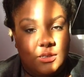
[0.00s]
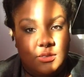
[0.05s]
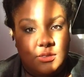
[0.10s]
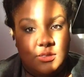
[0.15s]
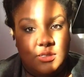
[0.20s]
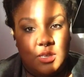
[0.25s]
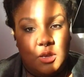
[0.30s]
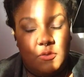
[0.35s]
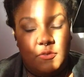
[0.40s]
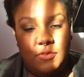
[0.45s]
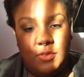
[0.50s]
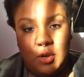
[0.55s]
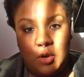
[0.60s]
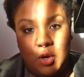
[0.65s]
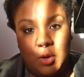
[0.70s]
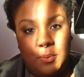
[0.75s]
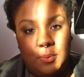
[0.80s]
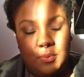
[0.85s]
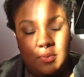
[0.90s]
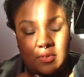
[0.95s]

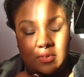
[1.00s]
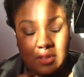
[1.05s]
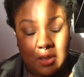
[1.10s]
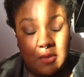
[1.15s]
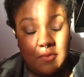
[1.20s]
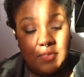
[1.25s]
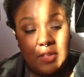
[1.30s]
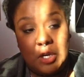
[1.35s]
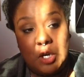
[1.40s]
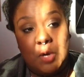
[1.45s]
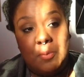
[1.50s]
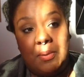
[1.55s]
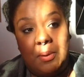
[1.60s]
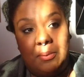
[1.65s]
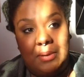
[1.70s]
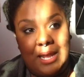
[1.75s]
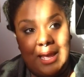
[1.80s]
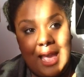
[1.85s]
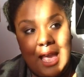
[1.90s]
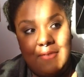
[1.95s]
self-therapy
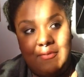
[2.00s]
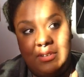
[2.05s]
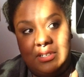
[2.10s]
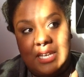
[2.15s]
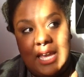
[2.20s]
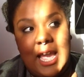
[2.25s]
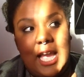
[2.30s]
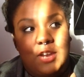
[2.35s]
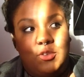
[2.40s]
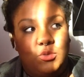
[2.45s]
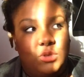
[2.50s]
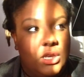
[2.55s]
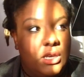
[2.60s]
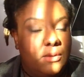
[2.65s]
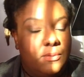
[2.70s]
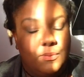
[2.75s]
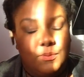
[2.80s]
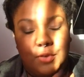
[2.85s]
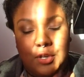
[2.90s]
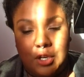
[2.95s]
without having to actually